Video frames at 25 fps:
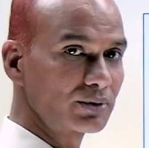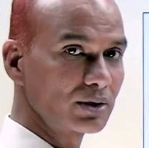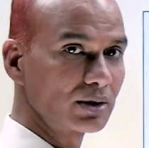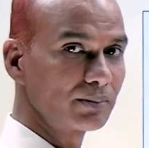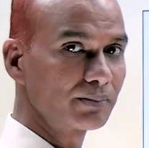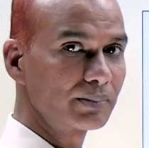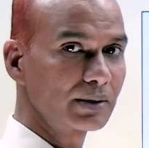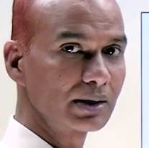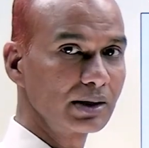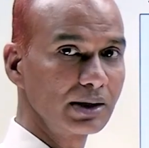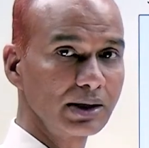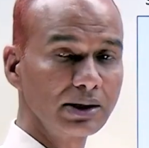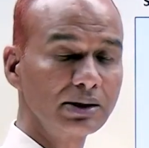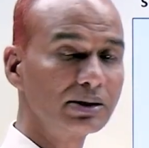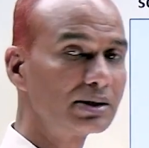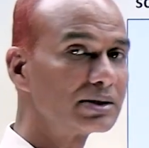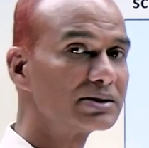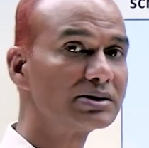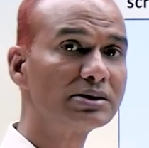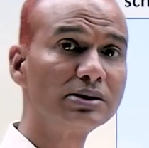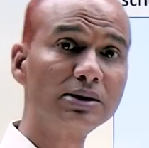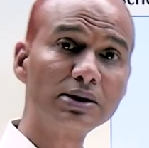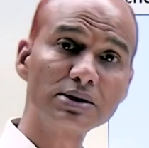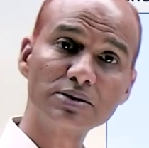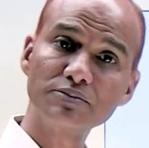properly,
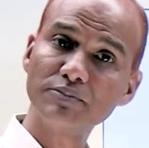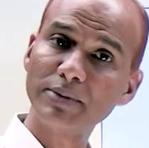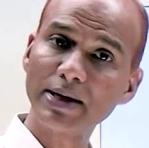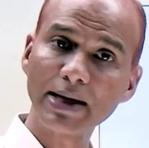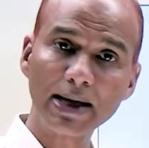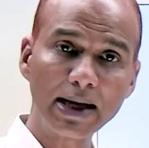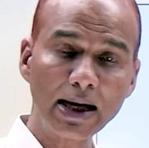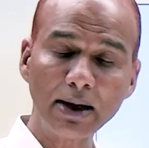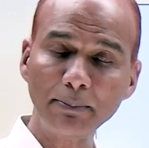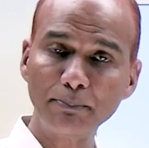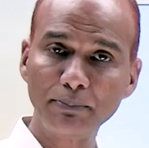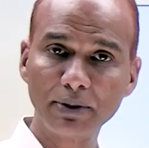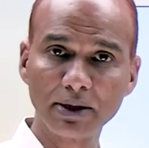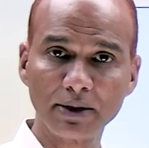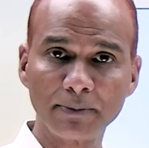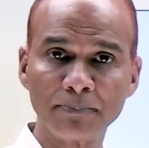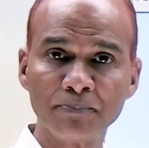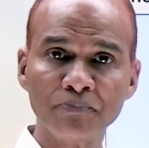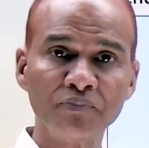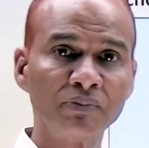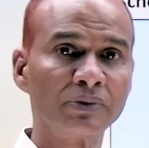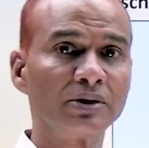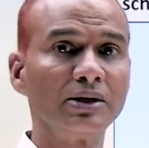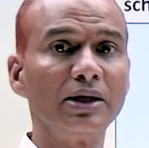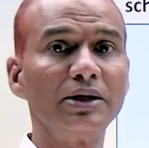this may happen,
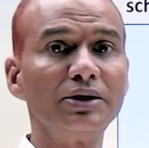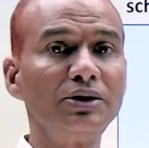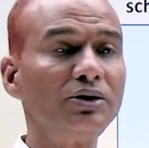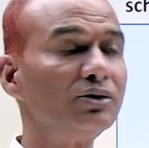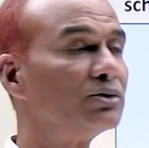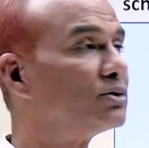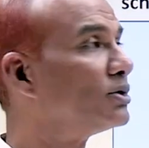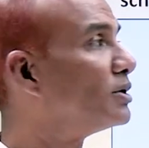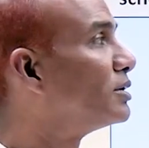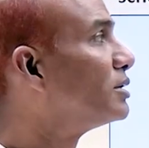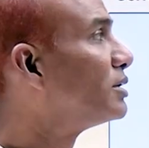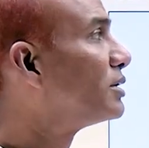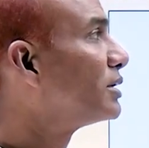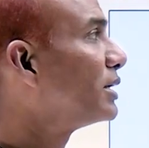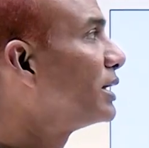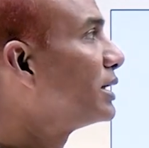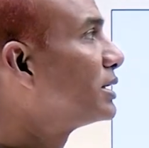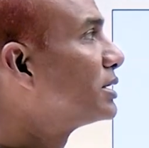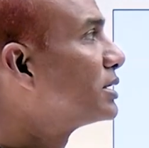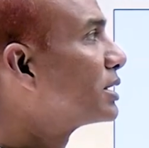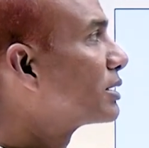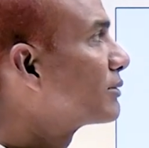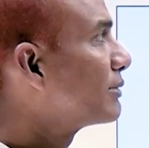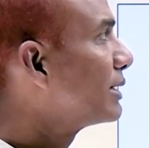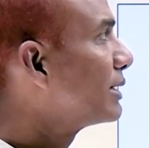that you don't read the